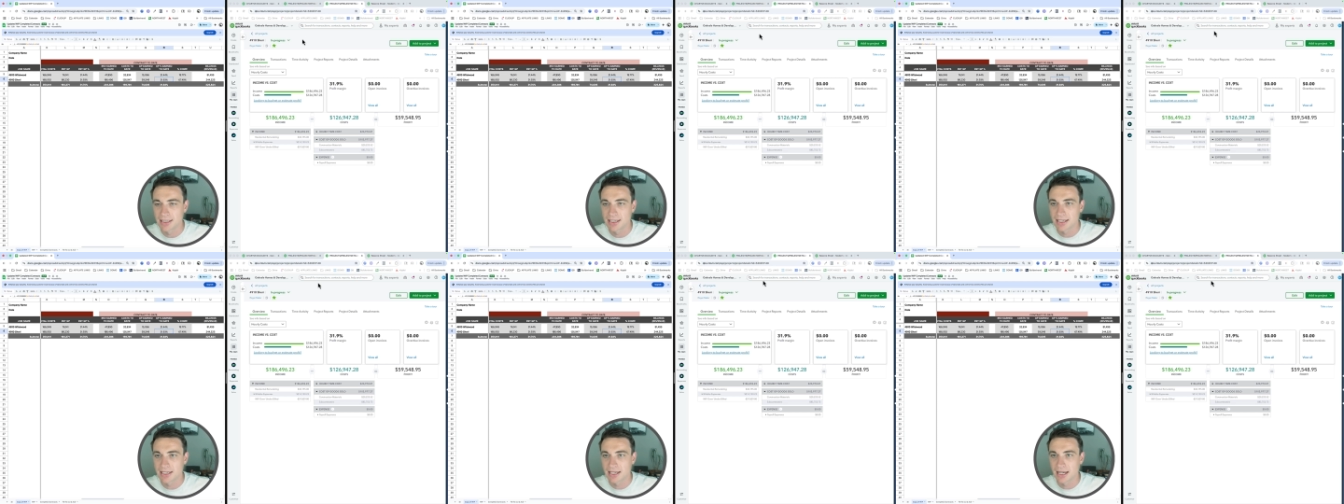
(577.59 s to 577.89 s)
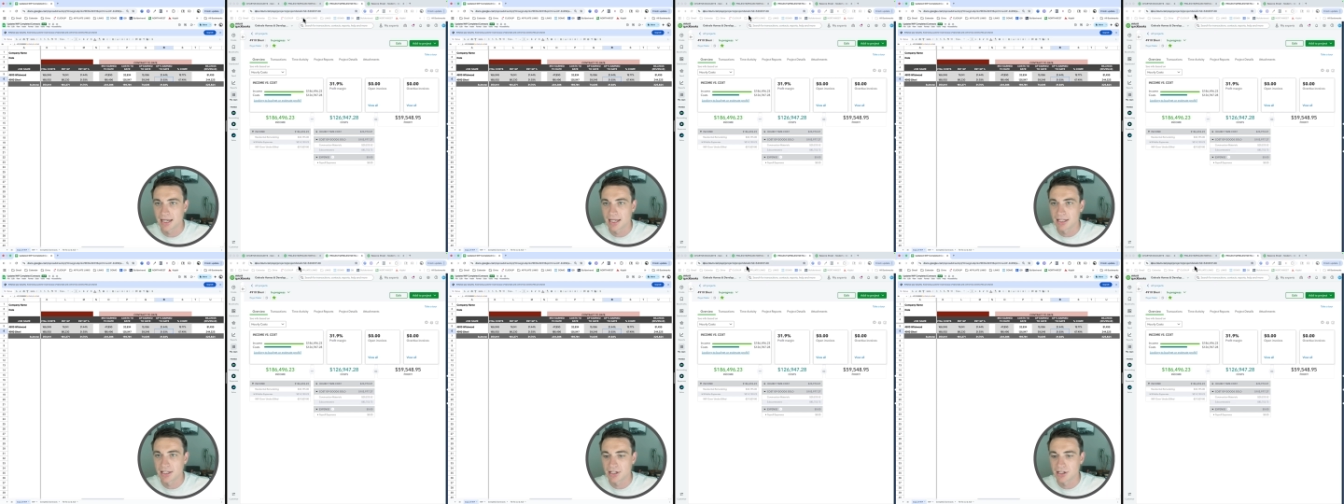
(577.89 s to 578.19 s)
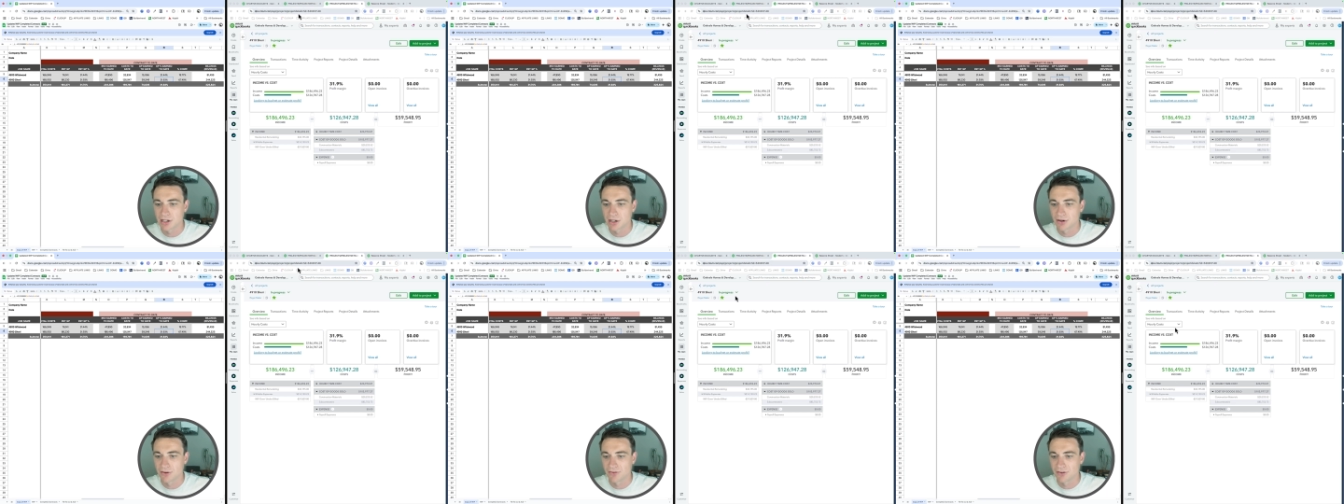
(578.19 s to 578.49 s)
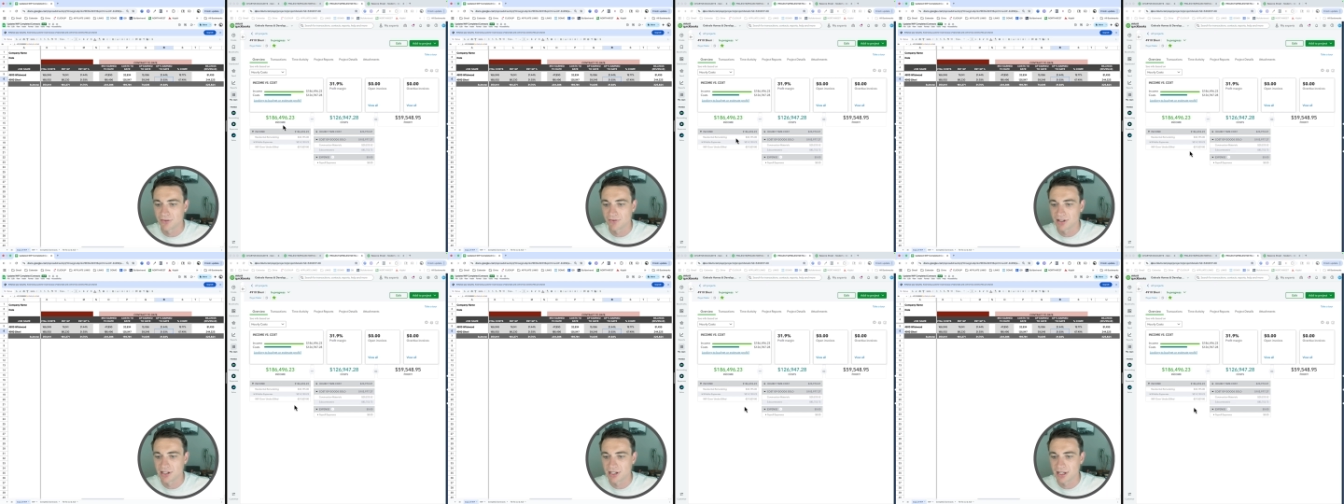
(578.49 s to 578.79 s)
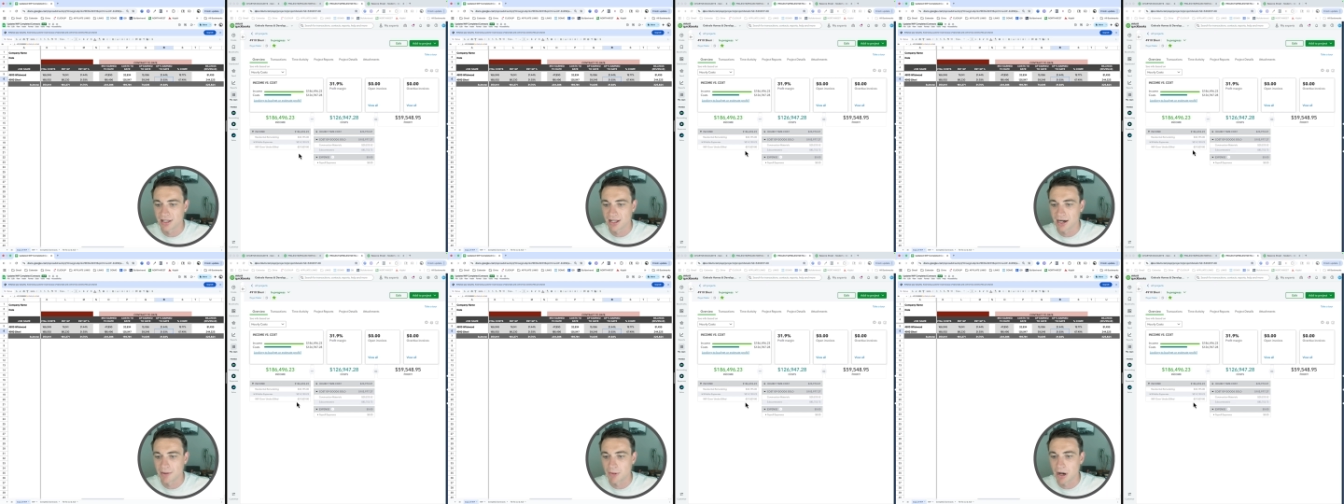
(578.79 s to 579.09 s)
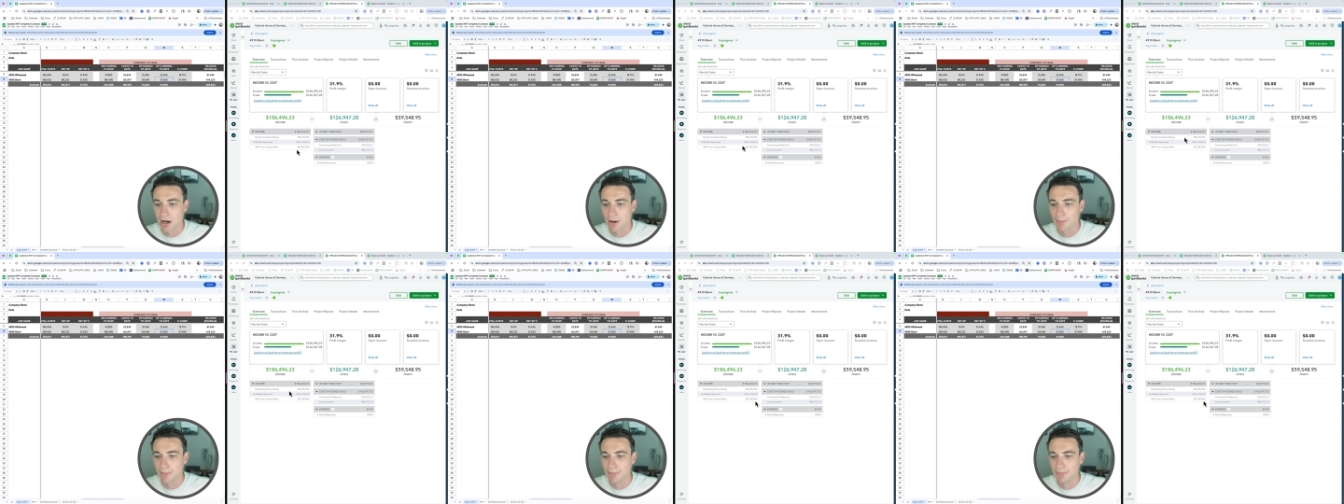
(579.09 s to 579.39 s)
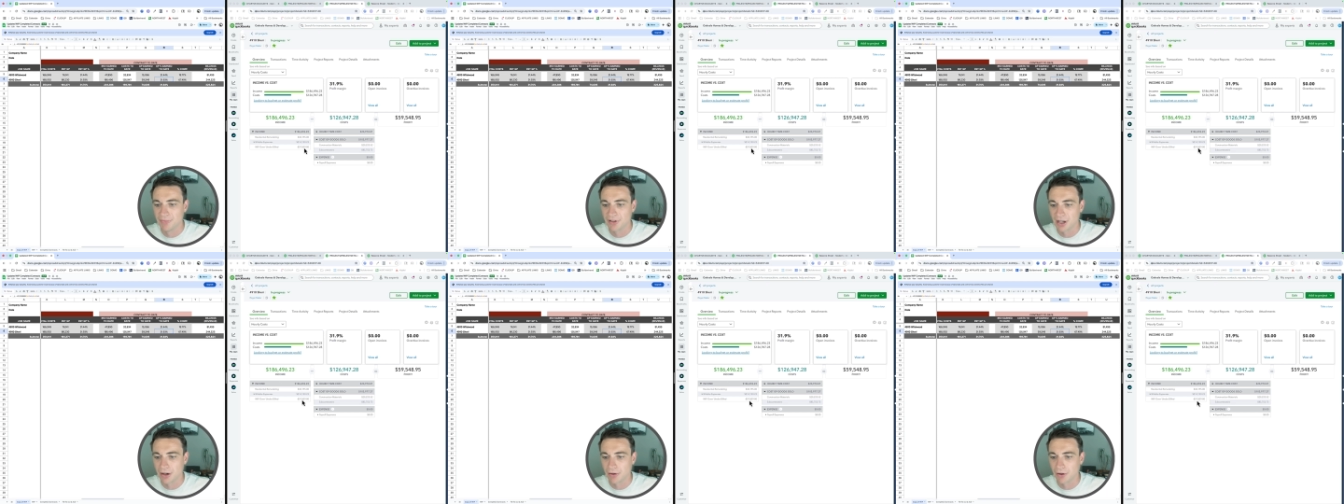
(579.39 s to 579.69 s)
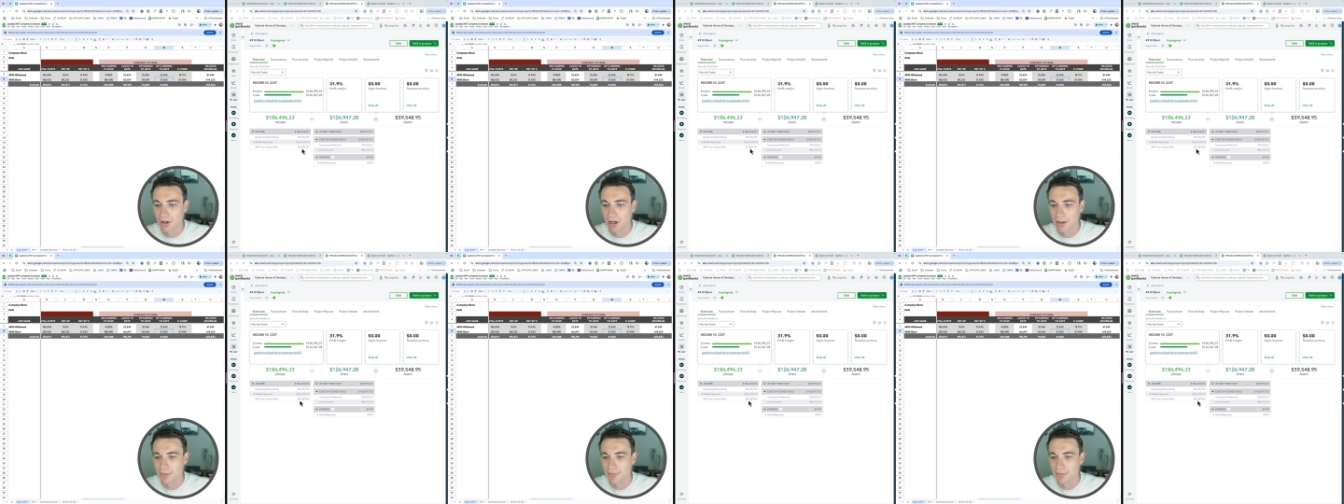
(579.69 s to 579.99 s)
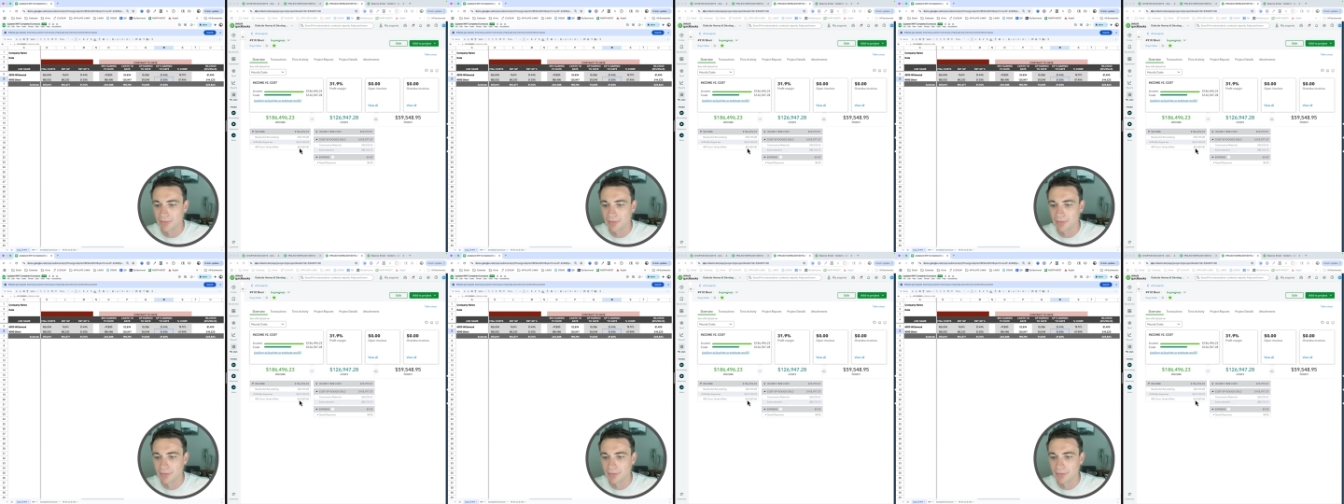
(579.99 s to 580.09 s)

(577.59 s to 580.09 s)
to stay conservative and see that I'm, you know, i